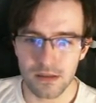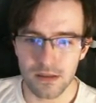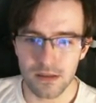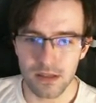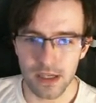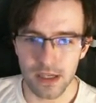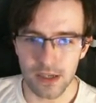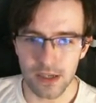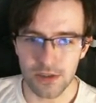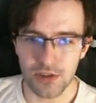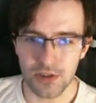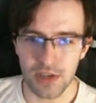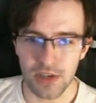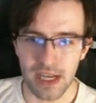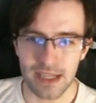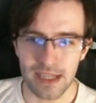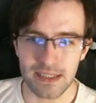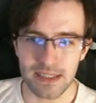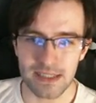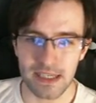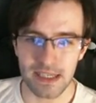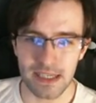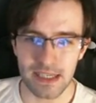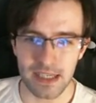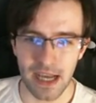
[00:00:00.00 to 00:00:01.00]
I also can't
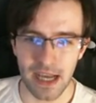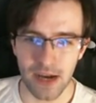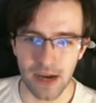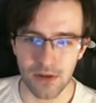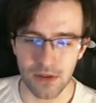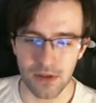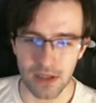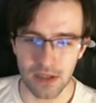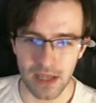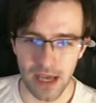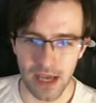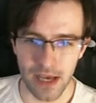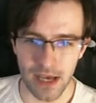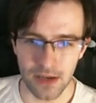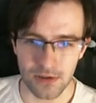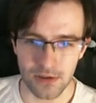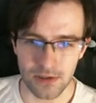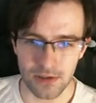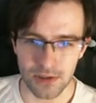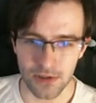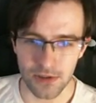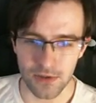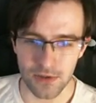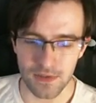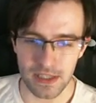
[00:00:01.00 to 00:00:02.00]
see down the ladder,
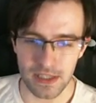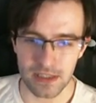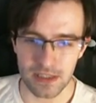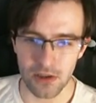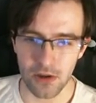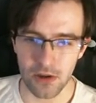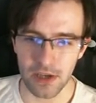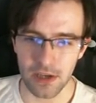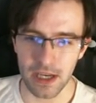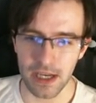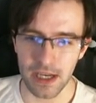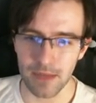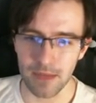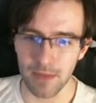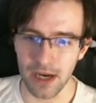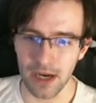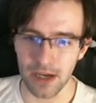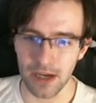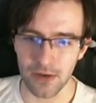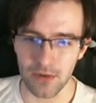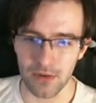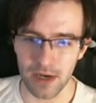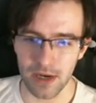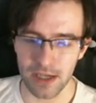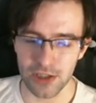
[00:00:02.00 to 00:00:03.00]
so if he's looking in my
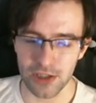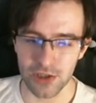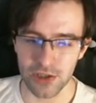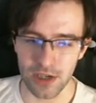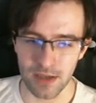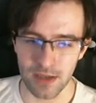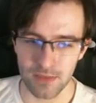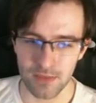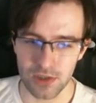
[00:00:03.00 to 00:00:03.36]
direction, I'm